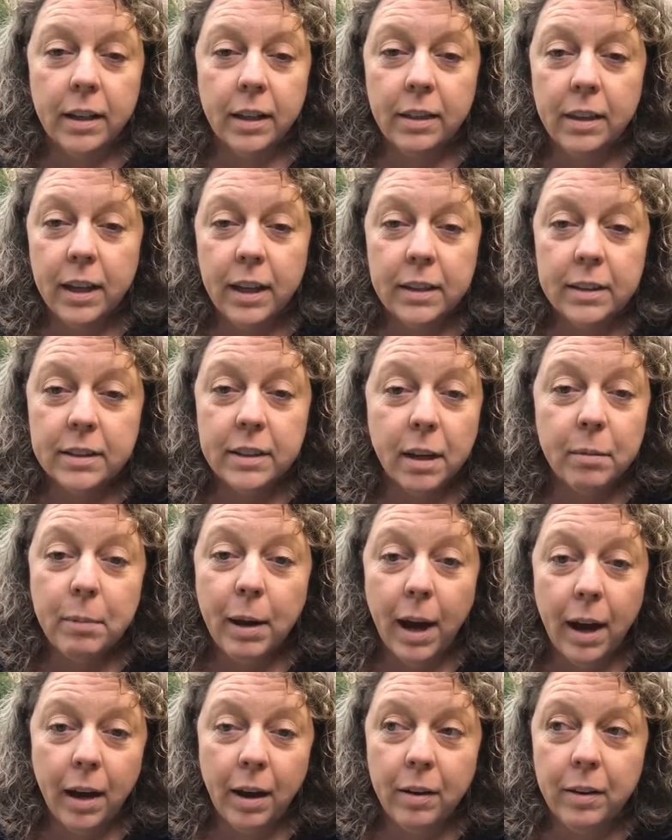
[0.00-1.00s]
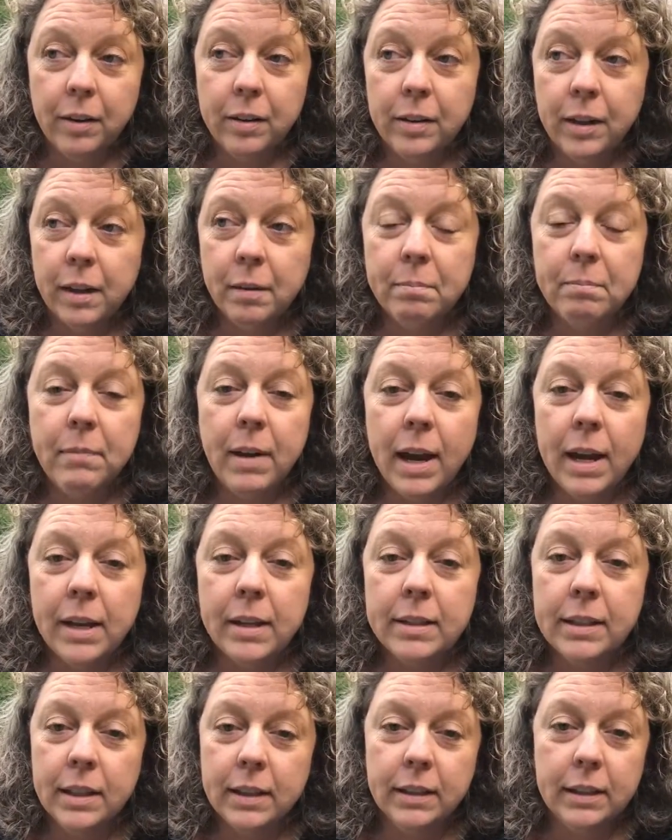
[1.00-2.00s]
then somehow they
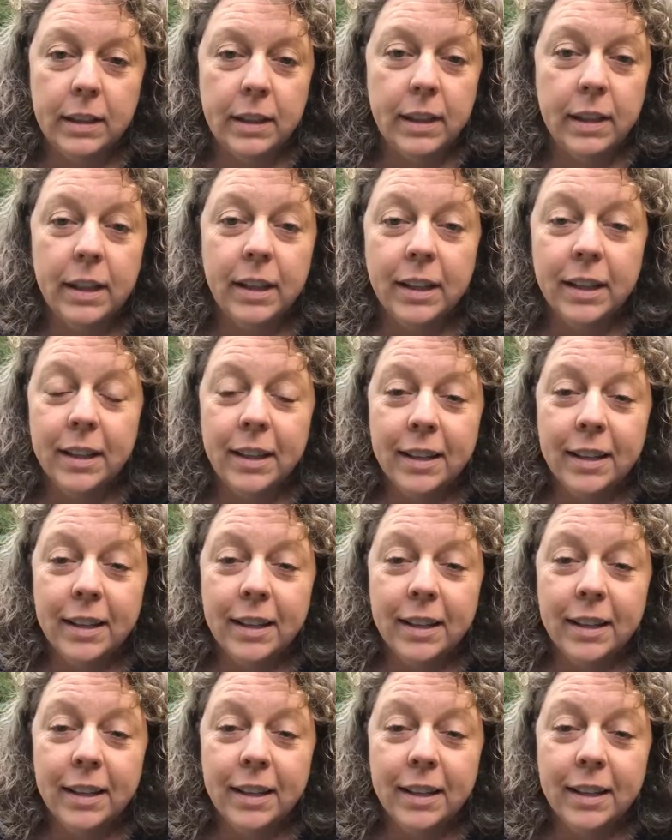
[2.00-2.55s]
amazingly